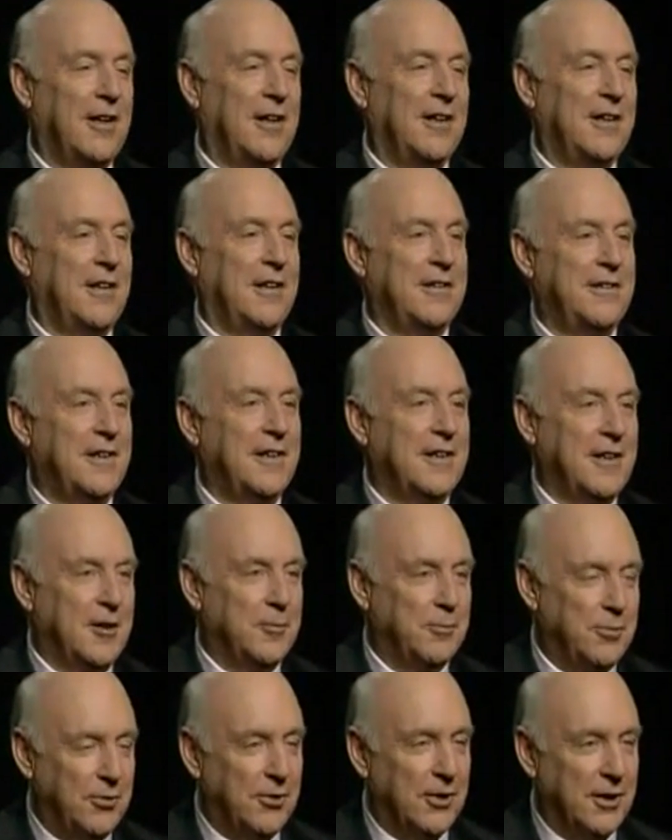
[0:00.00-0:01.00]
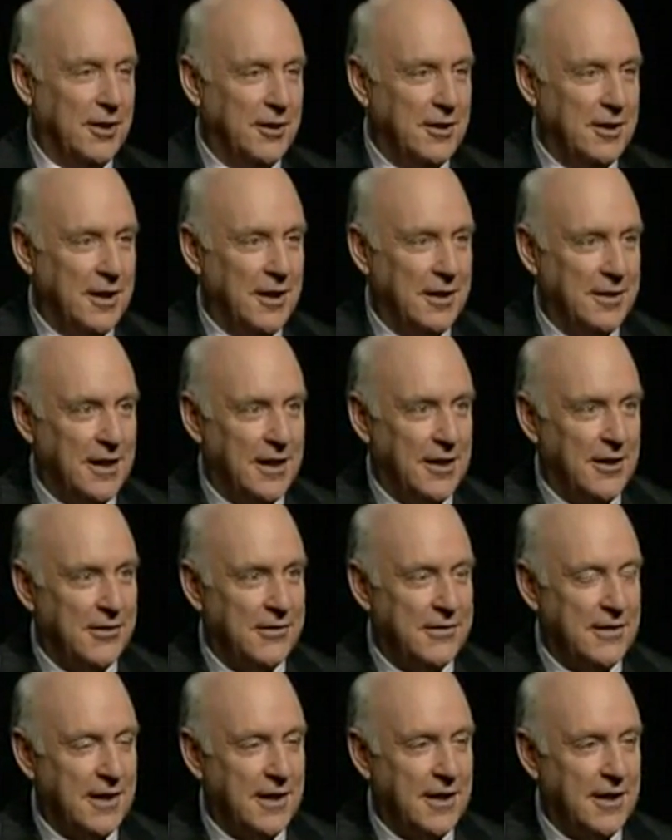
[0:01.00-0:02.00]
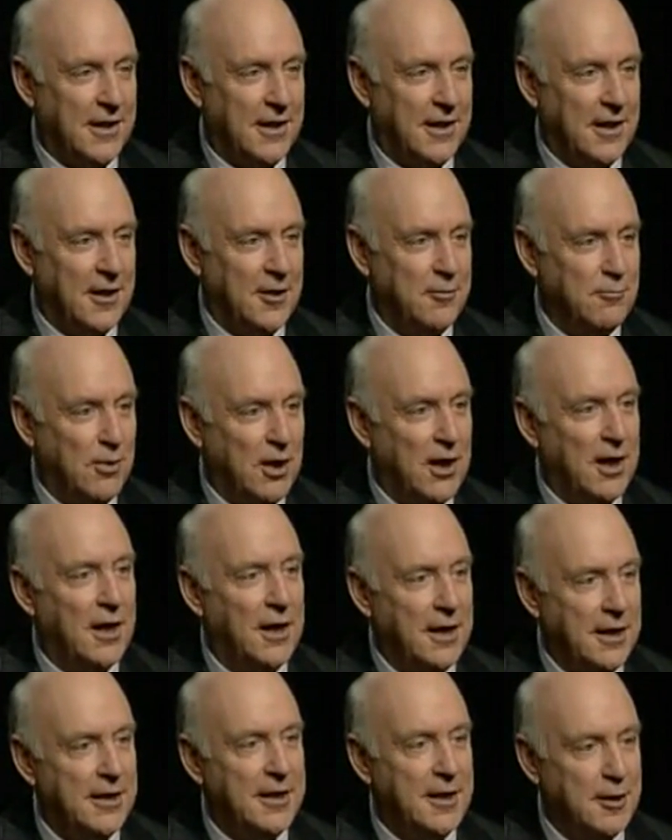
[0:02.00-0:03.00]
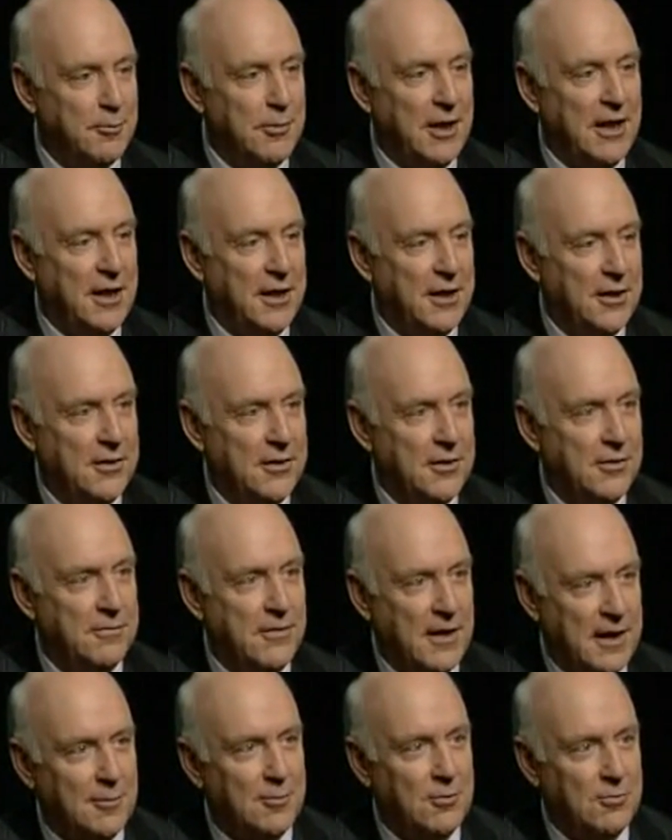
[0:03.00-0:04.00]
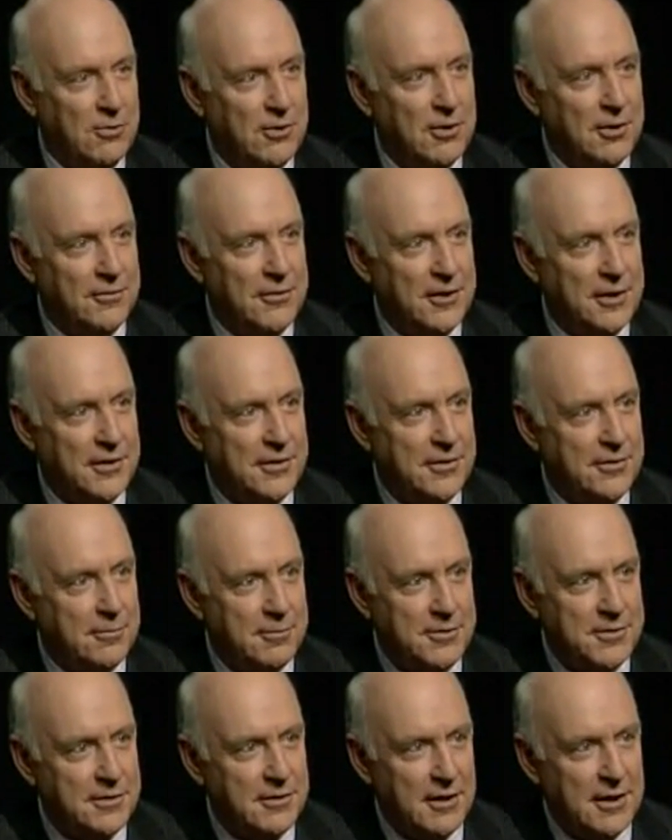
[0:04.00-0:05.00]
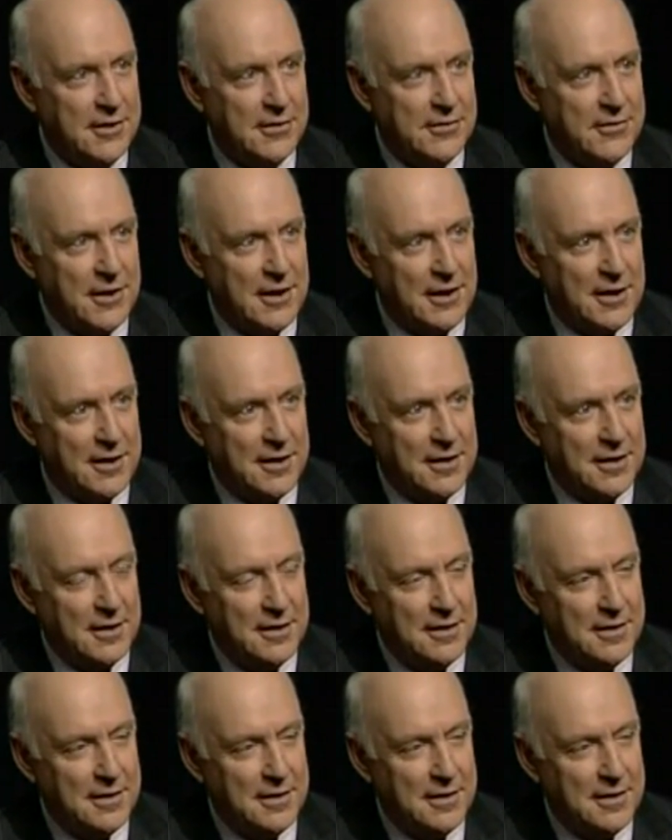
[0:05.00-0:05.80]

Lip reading: Right, look, I take your point, and can I say I admire and commend the valuable work of Ian Thorpe. He's a great Australian.